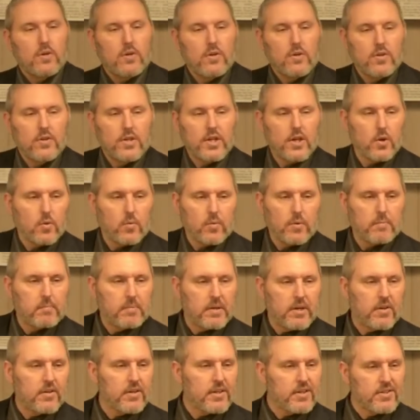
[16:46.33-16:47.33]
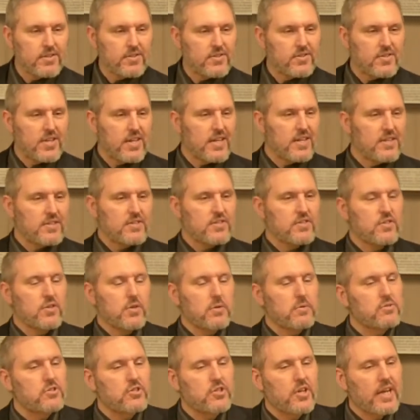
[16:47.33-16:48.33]
their rebellion stands no
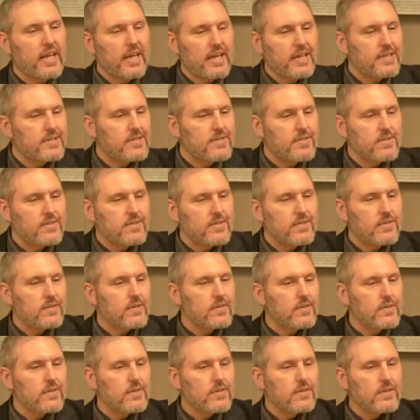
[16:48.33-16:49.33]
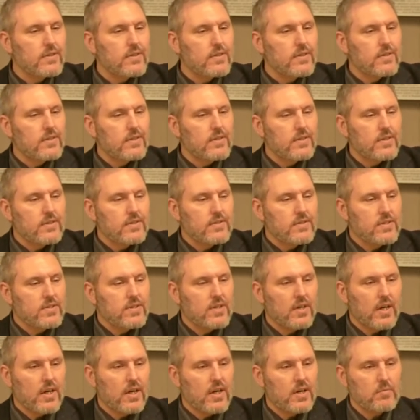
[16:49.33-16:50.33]
chance because
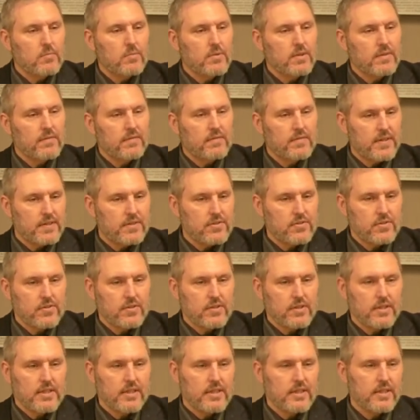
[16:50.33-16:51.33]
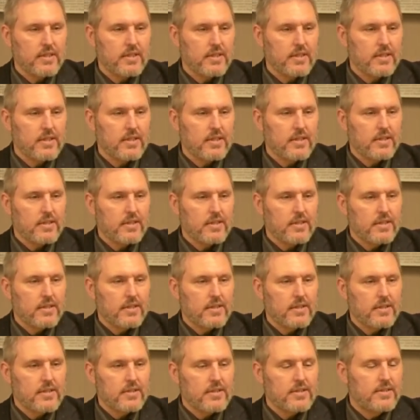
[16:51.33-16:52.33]
God will eventually
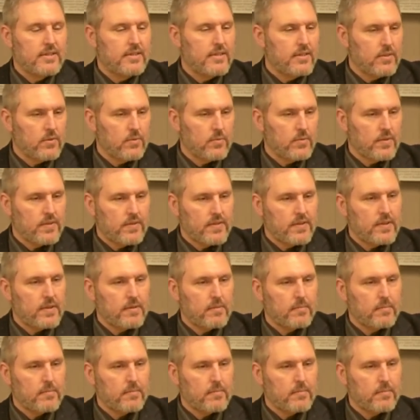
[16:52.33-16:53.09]
deal with them.